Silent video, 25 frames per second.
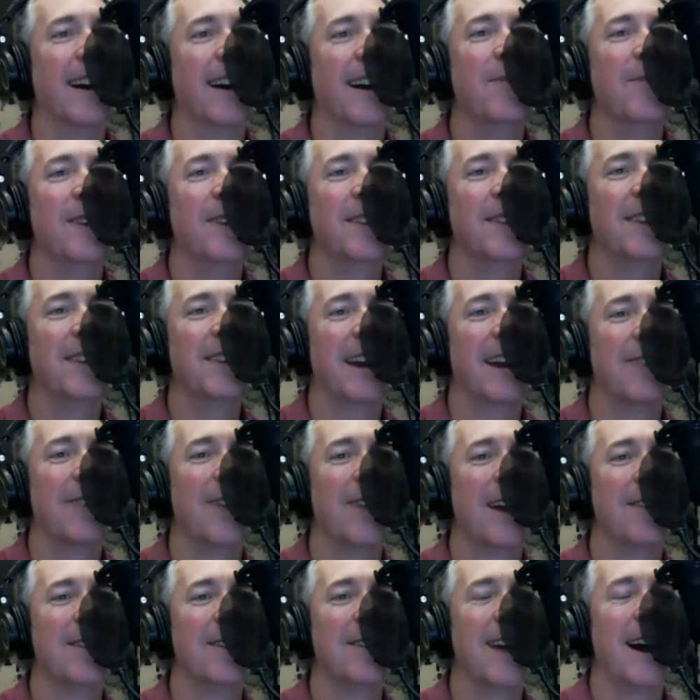I'm with you. I'd
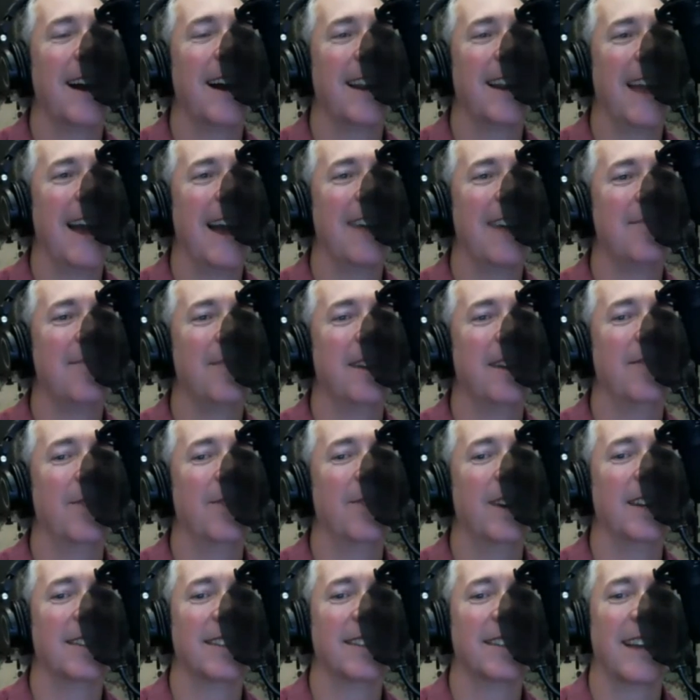rather not have my
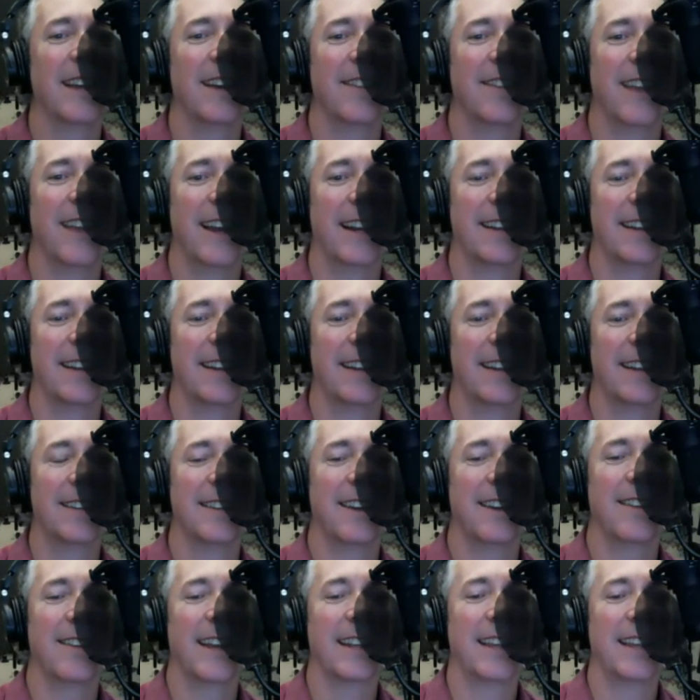voice sound like
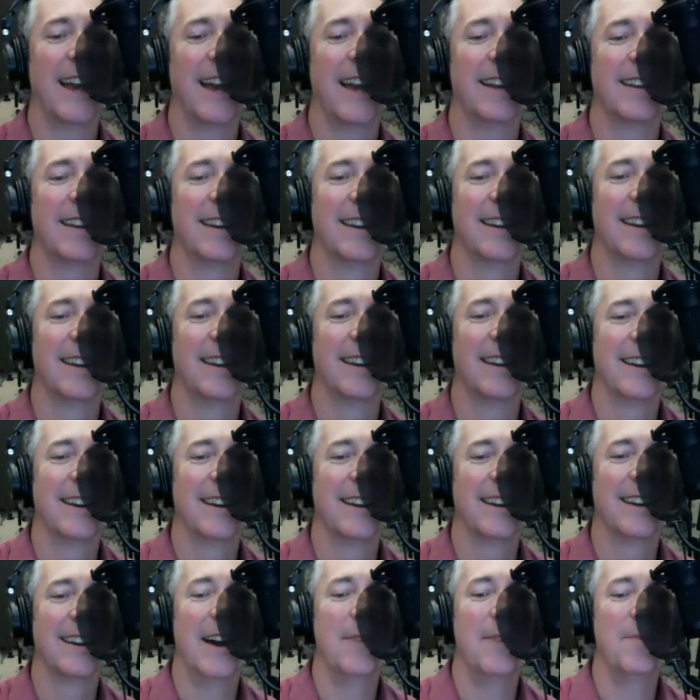that."
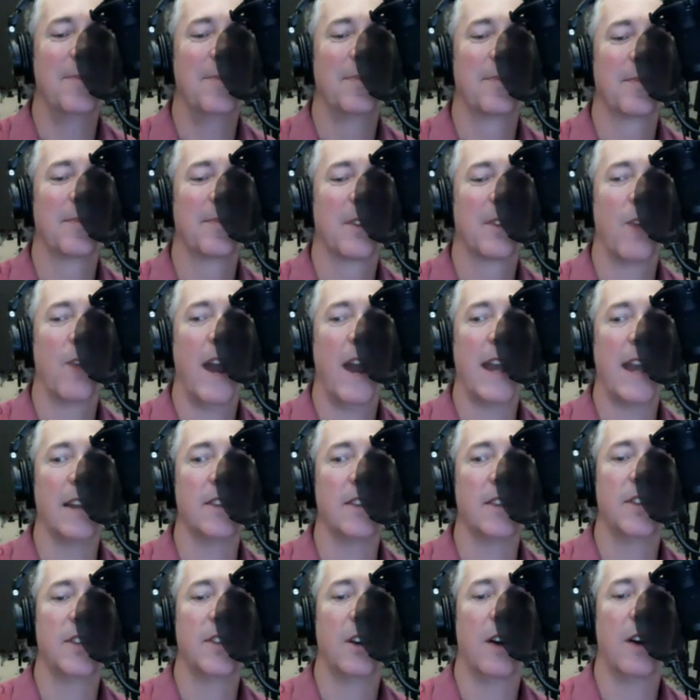
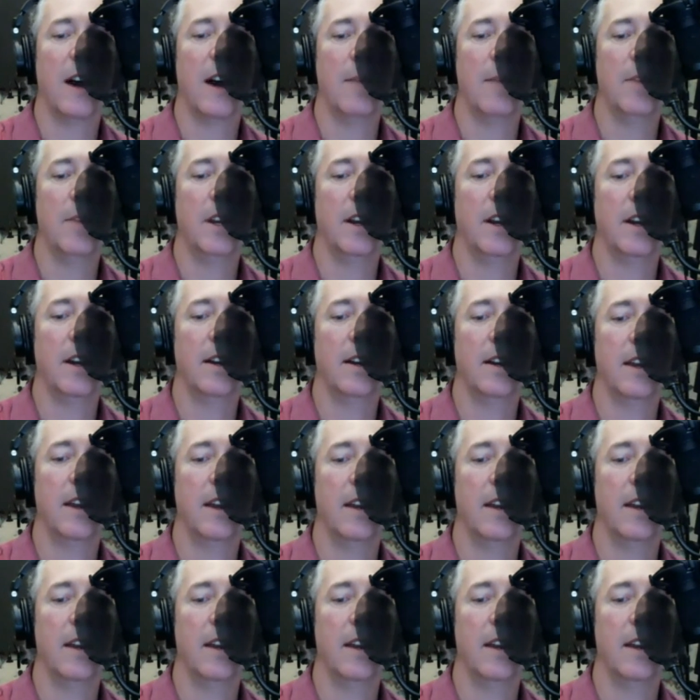Right. So I'm gonna.